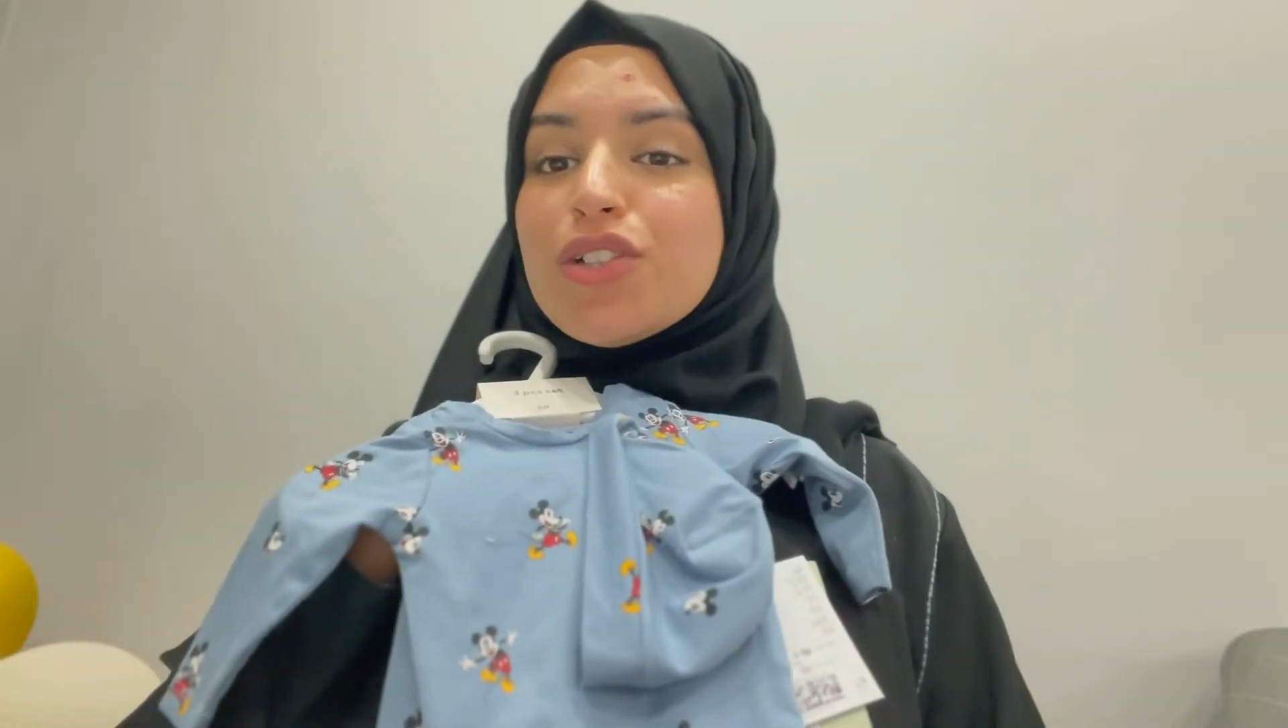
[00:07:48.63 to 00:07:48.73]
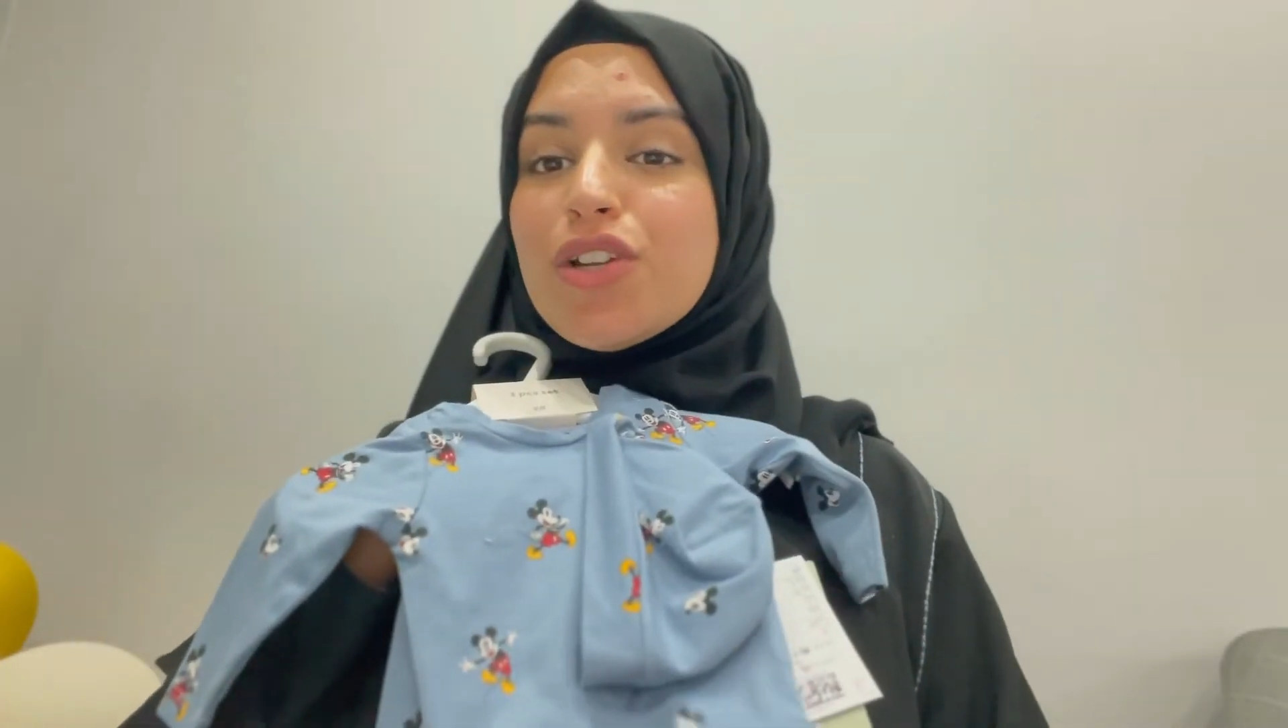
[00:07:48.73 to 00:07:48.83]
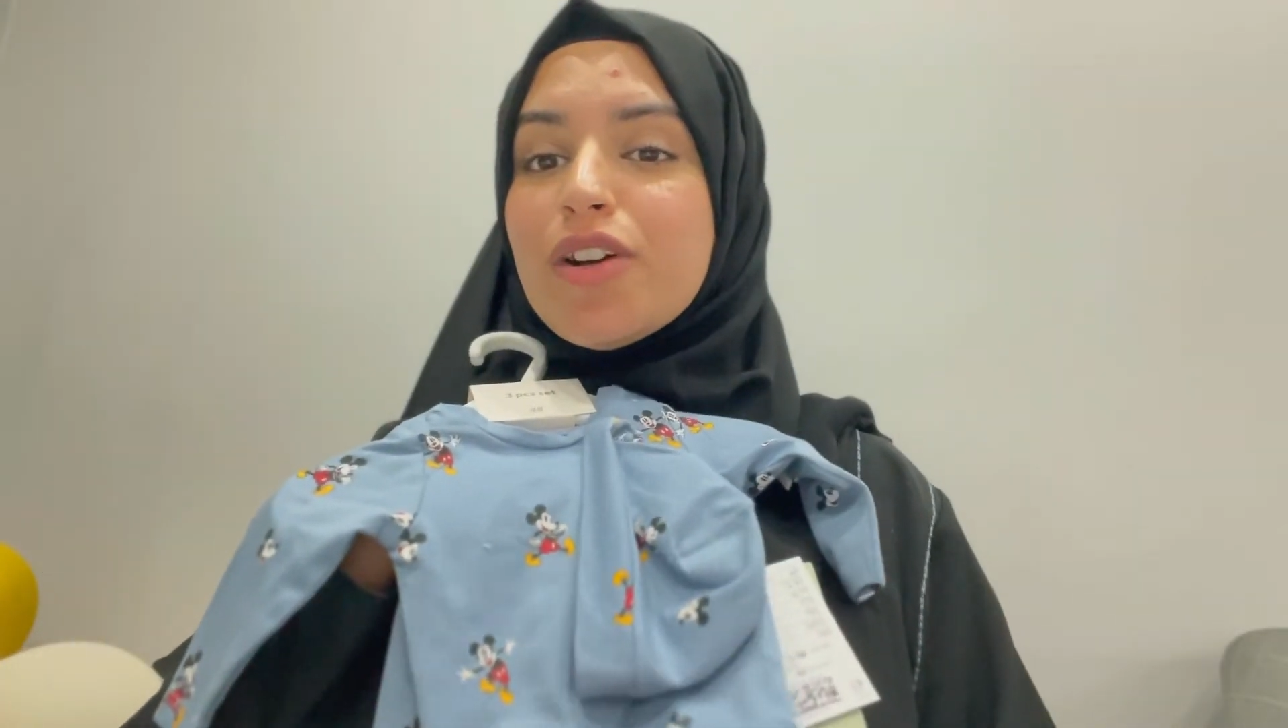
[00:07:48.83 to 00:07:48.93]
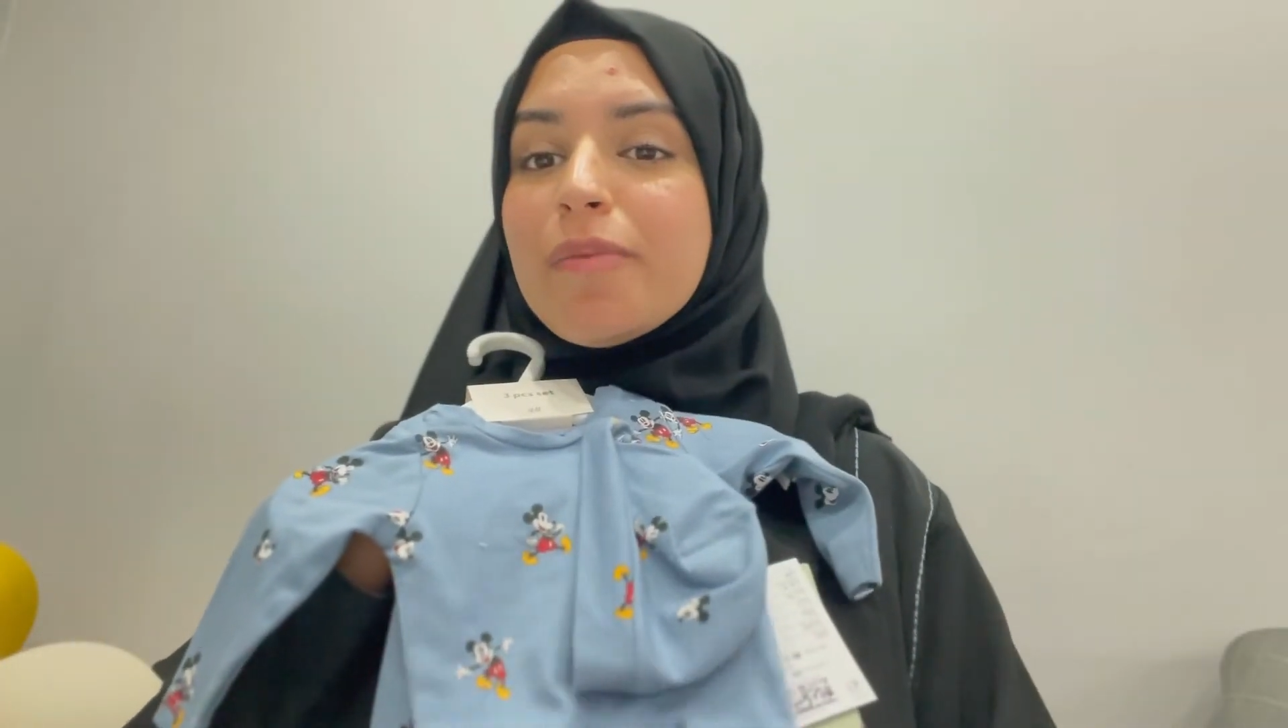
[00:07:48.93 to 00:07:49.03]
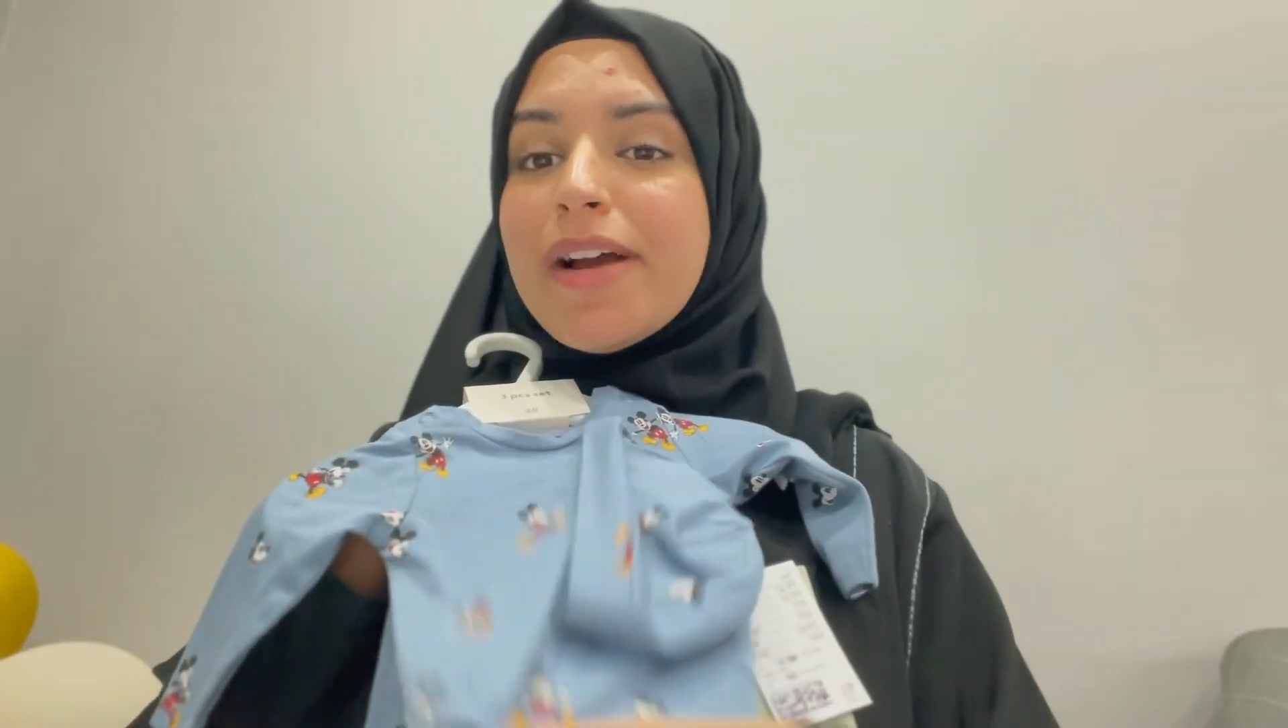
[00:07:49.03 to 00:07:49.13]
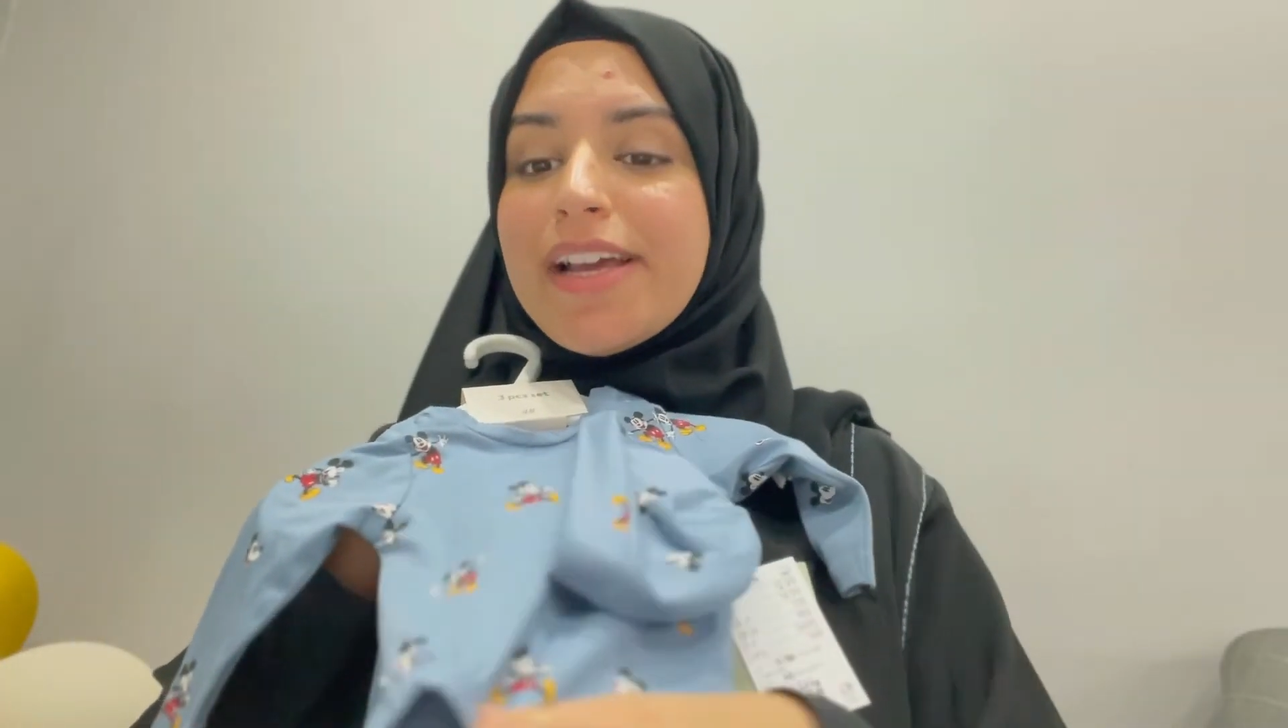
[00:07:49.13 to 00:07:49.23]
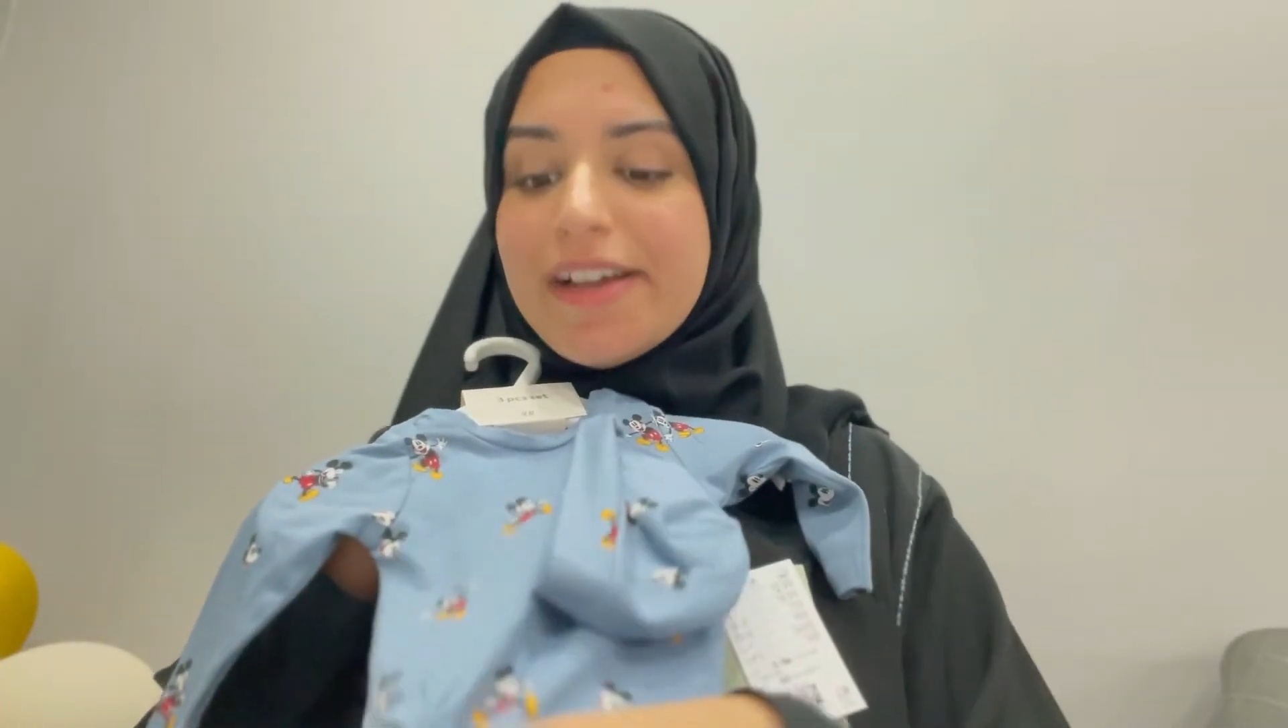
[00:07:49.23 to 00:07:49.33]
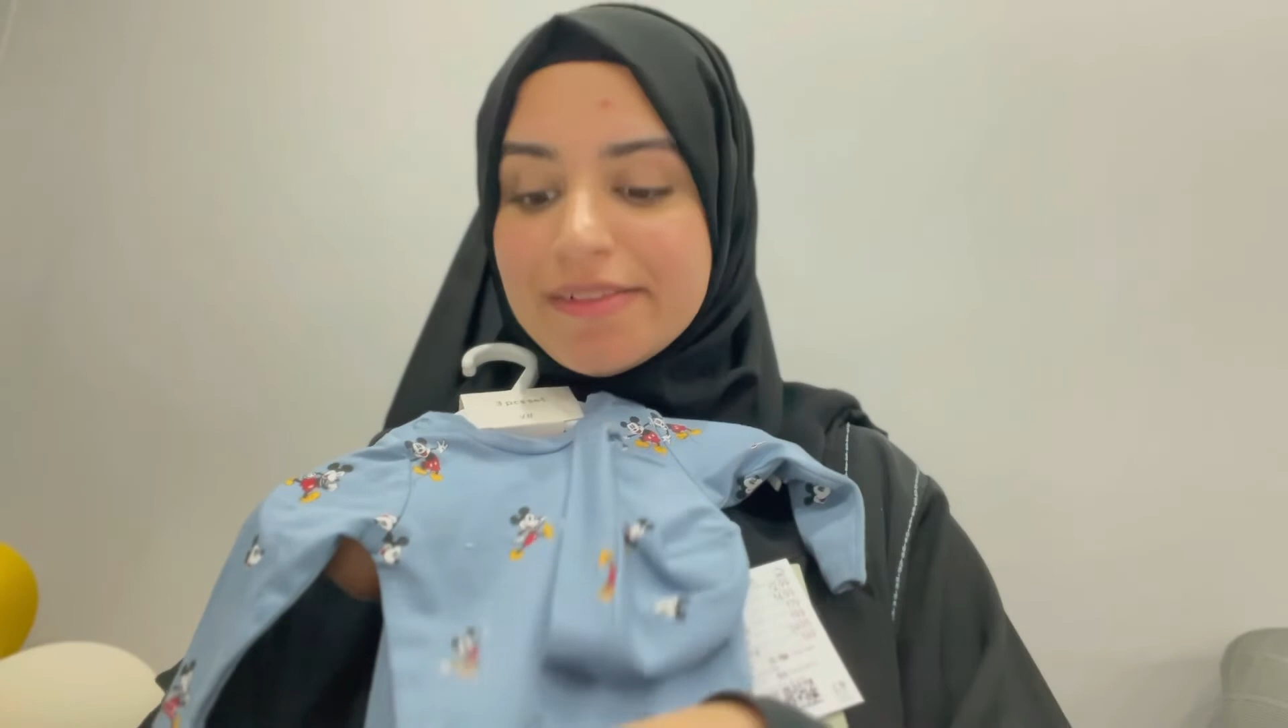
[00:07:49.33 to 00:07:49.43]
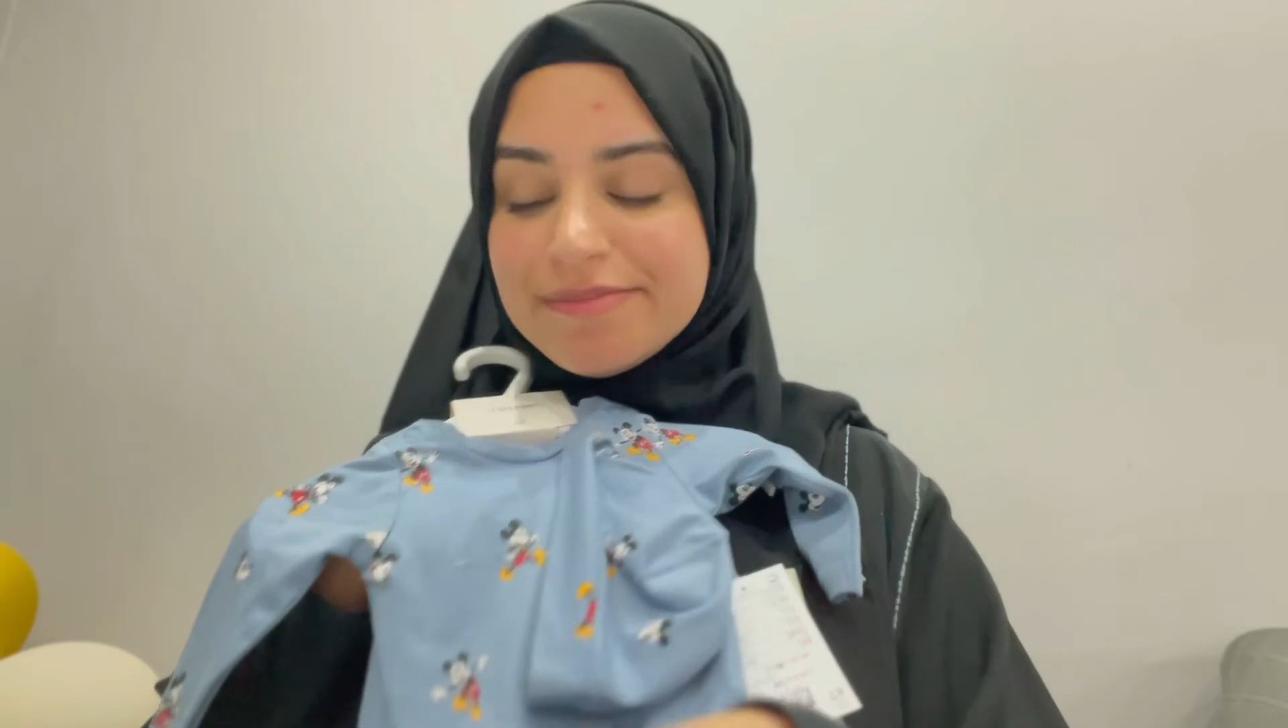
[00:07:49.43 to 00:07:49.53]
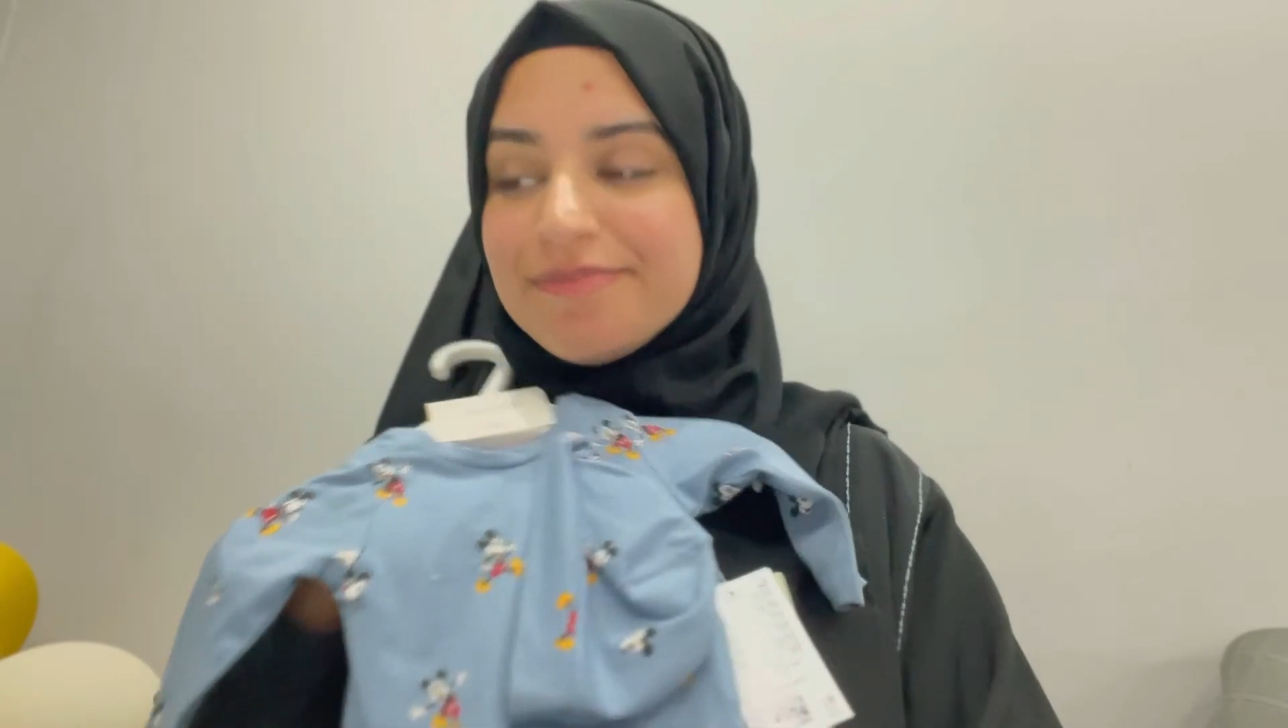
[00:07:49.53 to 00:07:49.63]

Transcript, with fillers: to look back at